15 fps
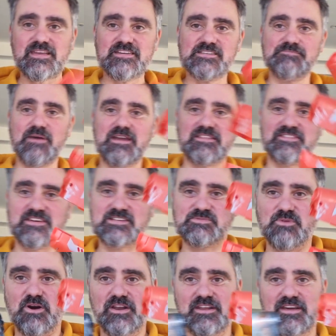is make
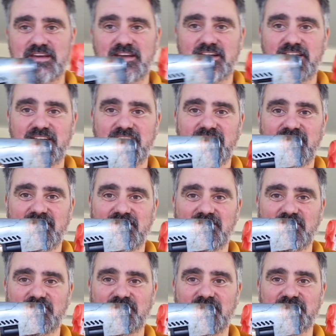this one
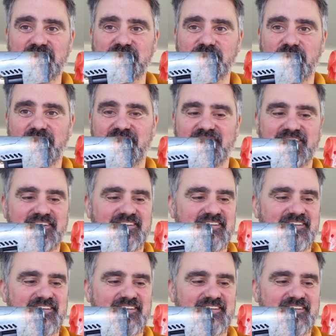look like this one.